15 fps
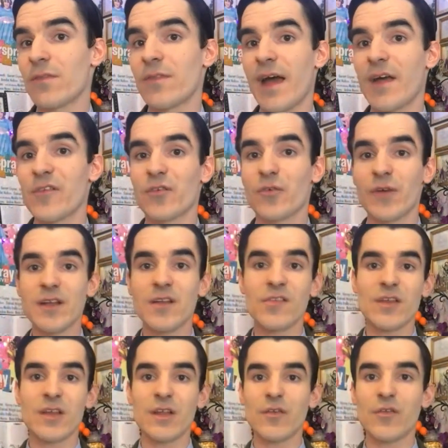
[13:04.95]
As great
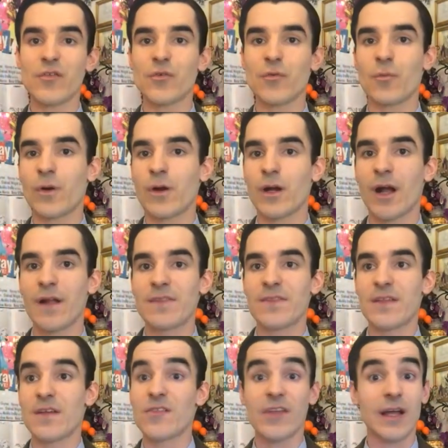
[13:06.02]
as it is to work on
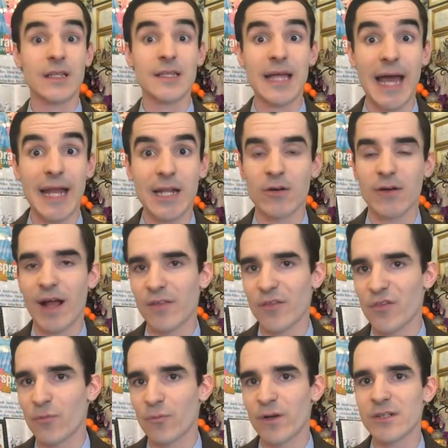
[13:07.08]
things like Aladdin or
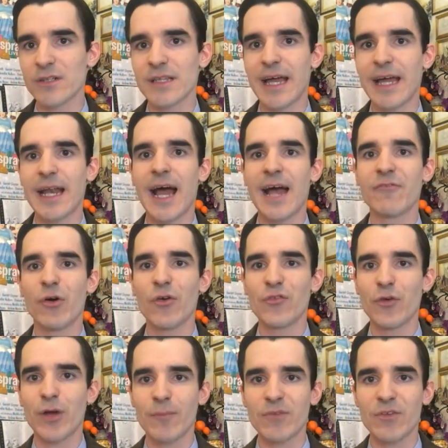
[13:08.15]
Alice in Wonderland, I've
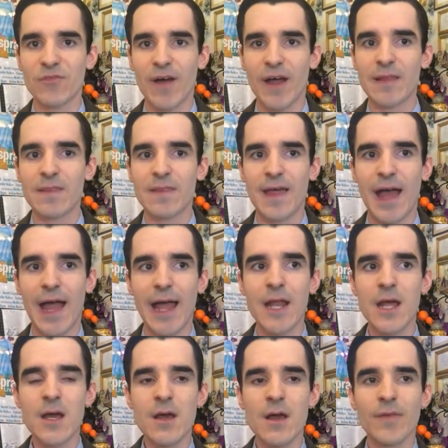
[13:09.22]
also come to find that
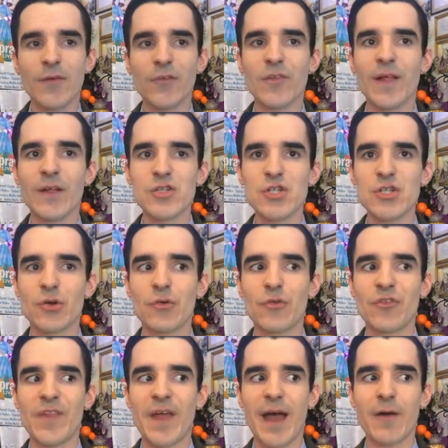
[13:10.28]
there's a lot of
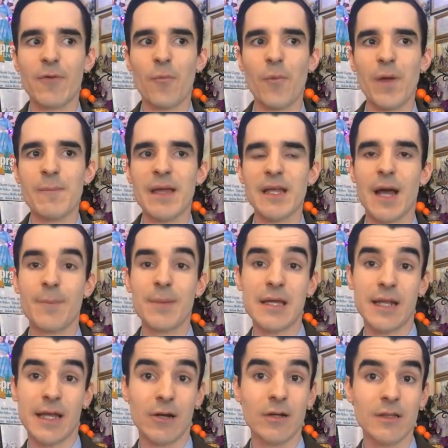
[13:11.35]
shows that we may not be
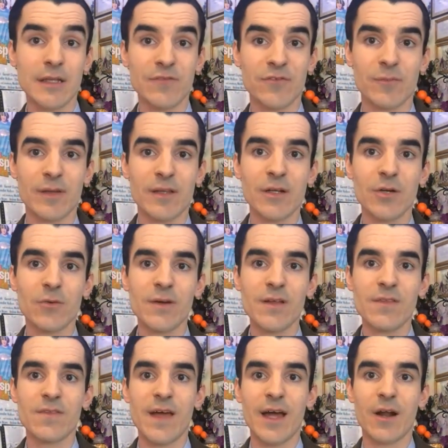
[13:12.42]
inherently familiar
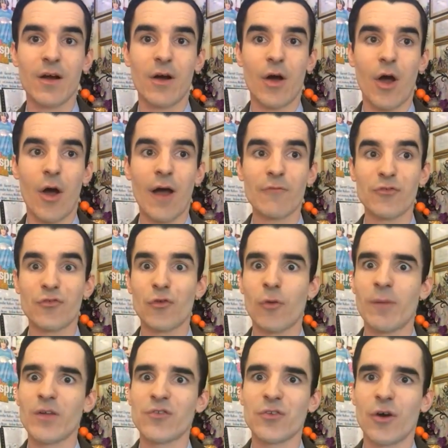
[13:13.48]
with that have so
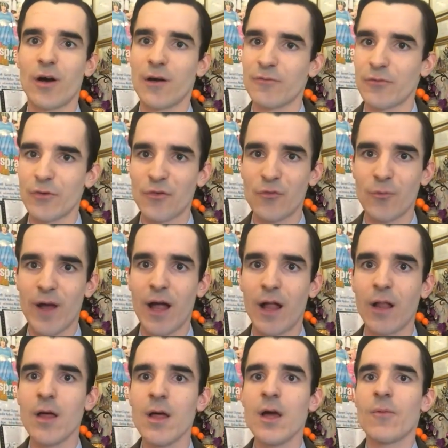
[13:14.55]
much to offer as
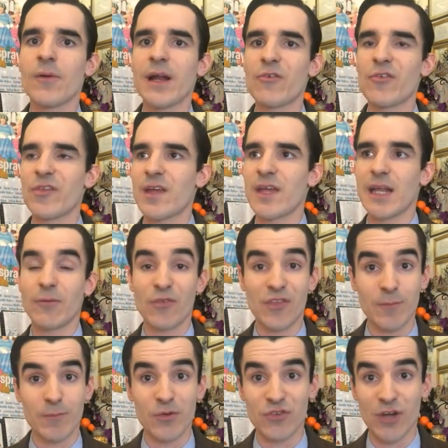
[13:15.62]
well. When I was a kid, I
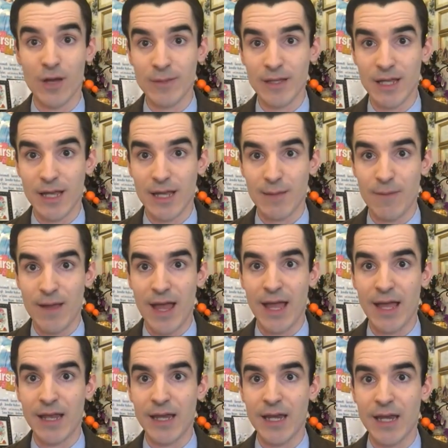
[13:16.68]
was in the pajama game
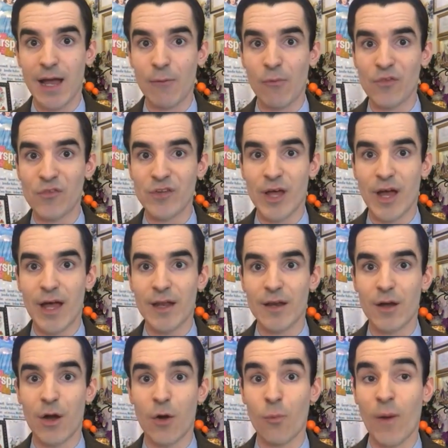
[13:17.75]
and I was not,
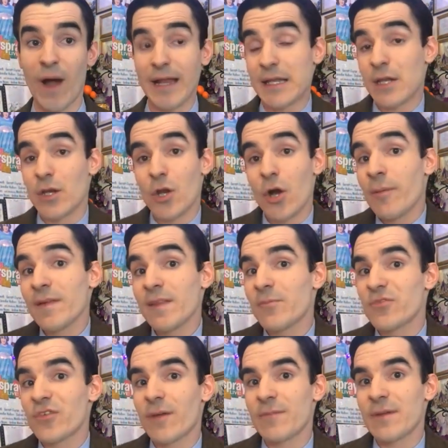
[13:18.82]
oh, I didn't know about the
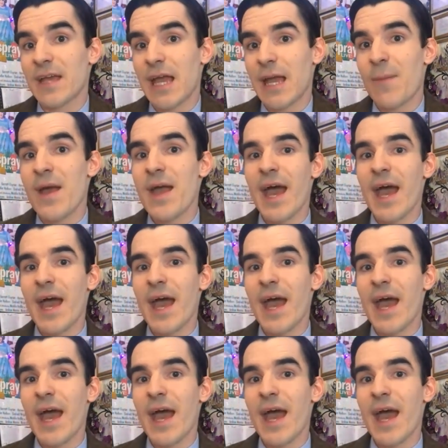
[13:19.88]
pajama game.